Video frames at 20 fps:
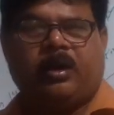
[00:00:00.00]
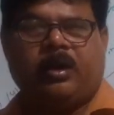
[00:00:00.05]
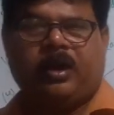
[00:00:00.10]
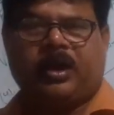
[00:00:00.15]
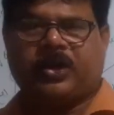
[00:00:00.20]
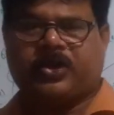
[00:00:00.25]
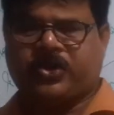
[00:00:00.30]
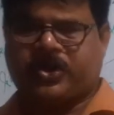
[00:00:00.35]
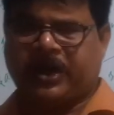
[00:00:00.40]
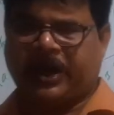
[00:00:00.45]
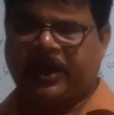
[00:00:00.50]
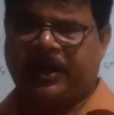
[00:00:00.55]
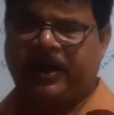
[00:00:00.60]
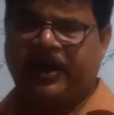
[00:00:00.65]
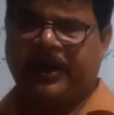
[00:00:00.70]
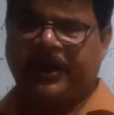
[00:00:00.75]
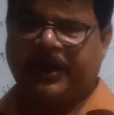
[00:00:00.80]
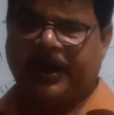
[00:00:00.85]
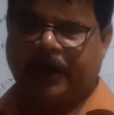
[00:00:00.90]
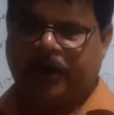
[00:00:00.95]

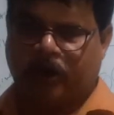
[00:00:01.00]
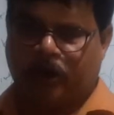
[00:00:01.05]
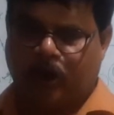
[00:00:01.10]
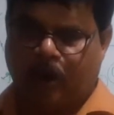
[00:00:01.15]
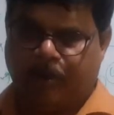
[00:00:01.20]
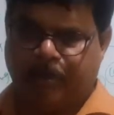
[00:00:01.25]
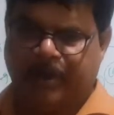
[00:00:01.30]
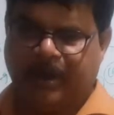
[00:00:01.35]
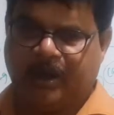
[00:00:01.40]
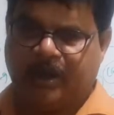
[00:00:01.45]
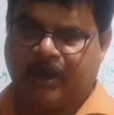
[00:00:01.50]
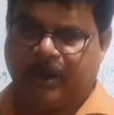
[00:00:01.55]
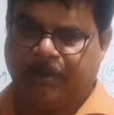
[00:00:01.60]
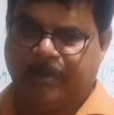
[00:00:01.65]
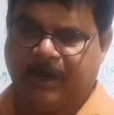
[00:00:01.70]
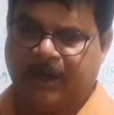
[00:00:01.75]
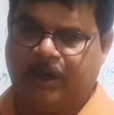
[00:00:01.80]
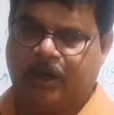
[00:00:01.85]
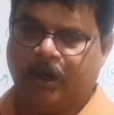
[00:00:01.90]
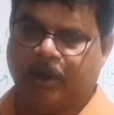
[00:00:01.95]
Standing Economic
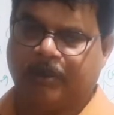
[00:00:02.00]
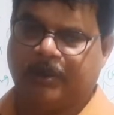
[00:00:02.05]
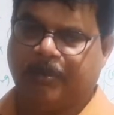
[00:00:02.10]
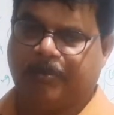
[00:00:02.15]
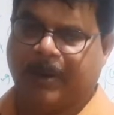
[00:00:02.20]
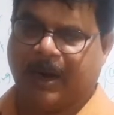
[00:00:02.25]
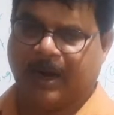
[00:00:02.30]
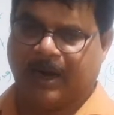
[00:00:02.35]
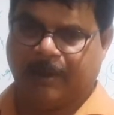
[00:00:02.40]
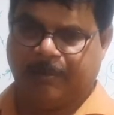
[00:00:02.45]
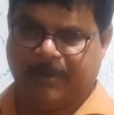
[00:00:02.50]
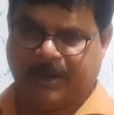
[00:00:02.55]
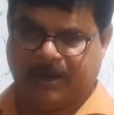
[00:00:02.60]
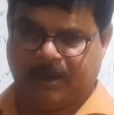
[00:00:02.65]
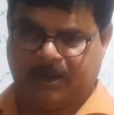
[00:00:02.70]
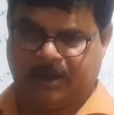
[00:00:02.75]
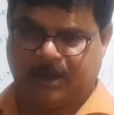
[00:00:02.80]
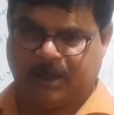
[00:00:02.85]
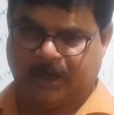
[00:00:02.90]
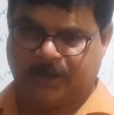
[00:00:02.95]
Committee of the
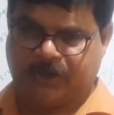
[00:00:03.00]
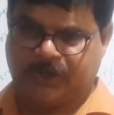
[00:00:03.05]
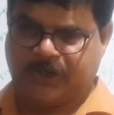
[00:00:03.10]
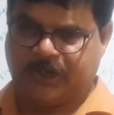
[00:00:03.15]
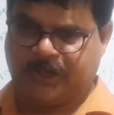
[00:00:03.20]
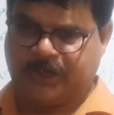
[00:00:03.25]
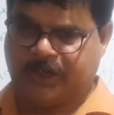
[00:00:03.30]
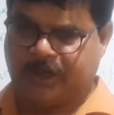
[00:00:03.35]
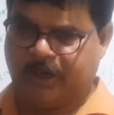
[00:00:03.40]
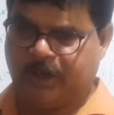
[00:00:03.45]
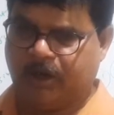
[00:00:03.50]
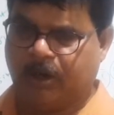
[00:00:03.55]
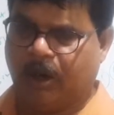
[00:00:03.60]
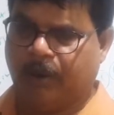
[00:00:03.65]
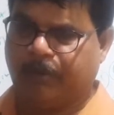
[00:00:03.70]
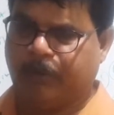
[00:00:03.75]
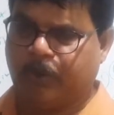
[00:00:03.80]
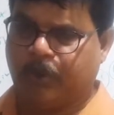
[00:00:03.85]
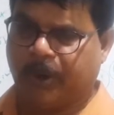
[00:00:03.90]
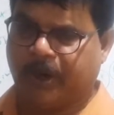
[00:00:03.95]
Parliament, consisting
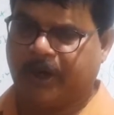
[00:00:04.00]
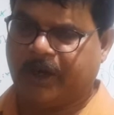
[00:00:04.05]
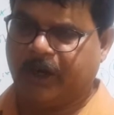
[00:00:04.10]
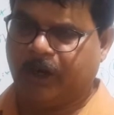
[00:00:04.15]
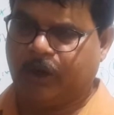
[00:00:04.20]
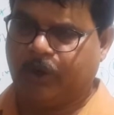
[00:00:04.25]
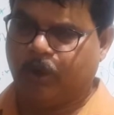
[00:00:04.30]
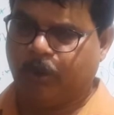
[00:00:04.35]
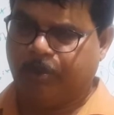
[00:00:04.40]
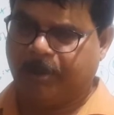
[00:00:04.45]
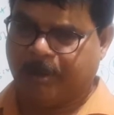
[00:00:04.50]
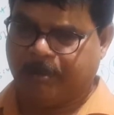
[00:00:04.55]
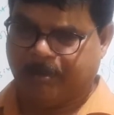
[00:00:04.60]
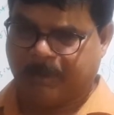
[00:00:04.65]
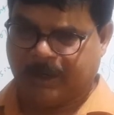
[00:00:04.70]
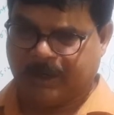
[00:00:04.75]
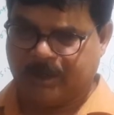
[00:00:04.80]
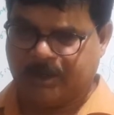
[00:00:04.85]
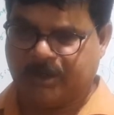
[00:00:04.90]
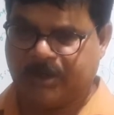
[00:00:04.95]
of 22
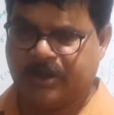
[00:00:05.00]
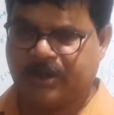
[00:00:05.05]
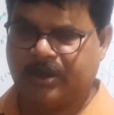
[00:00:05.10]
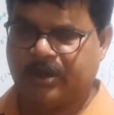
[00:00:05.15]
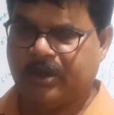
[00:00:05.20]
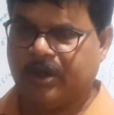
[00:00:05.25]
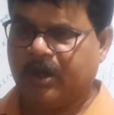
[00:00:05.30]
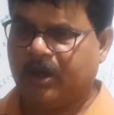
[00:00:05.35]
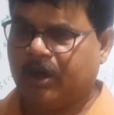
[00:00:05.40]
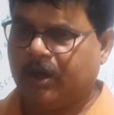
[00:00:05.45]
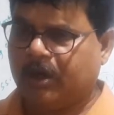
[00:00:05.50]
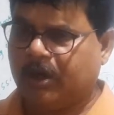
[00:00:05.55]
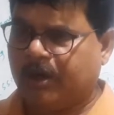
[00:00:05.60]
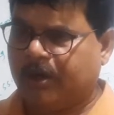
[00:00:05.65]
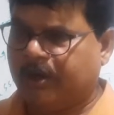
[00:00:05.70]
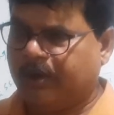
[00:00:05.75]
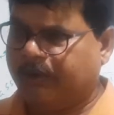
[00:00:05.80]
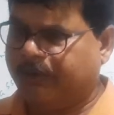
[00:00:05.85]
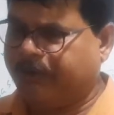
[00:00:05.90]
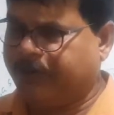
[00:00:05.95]
members,
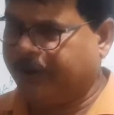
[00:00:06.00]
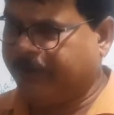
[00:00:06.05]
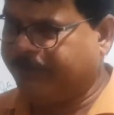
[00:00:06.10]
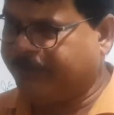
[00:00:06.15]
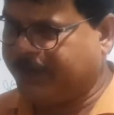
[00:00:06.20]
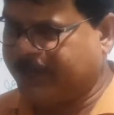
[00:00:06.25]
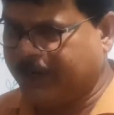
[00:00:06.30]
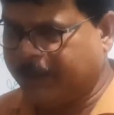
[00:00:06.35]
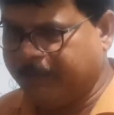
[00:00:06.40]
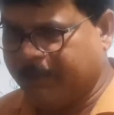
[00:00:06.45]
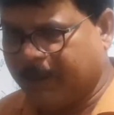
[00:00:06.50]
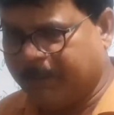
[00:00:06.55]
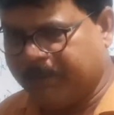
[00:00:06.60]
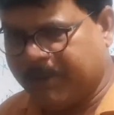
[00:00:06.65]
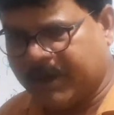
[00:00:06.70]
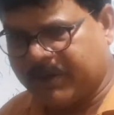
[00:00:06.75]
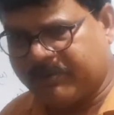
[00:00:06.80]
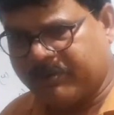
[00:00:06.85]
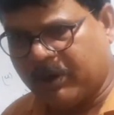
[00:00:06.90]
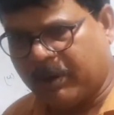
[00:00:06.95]
15
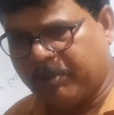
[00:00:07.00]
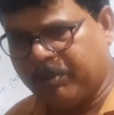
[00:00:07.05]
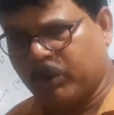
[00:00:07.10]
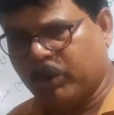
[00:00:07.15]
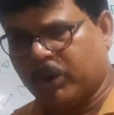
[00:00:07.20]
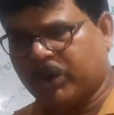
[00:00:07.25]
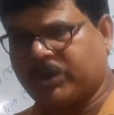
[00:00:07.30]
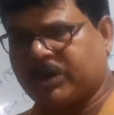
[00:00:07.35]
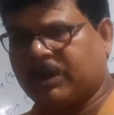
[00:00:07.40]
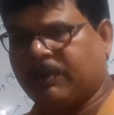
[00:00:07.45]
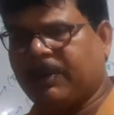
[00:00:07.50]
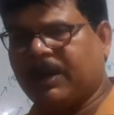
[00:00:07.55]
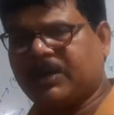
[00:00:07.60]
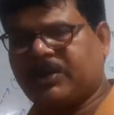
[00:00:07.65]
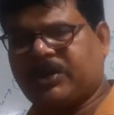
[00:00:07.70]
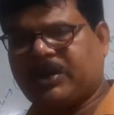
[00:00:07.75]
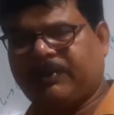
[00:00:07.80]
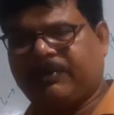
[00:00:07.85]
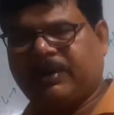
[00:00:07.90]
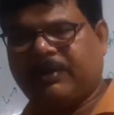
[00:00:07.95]
members from Lok Sabha,
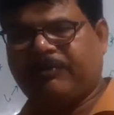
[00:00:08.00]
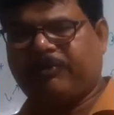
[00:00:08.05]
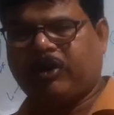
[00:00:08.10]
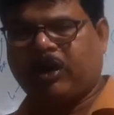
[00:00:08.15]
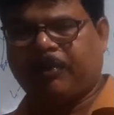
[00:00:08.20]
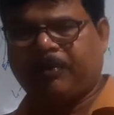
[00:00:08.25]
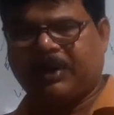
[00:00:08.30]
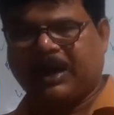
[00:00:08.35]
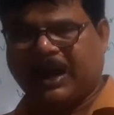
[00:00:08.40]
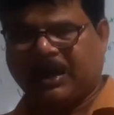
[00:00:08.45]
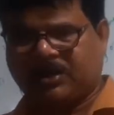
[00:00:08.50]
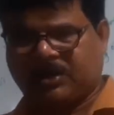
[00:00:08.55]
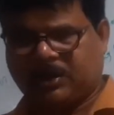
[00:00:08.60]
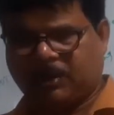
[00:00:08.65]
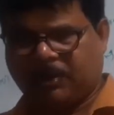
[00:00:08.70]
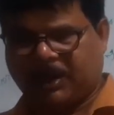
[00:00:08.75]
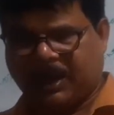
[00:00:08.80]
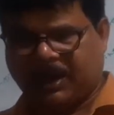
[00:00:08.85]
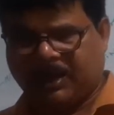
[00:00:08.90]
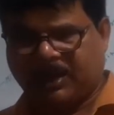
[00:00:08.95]
7 from Raj
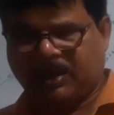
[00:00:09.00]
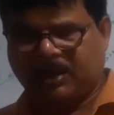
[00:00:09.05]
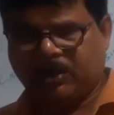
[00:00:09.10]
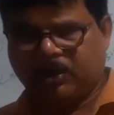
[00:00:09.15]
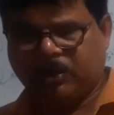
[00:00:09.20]
Sabha.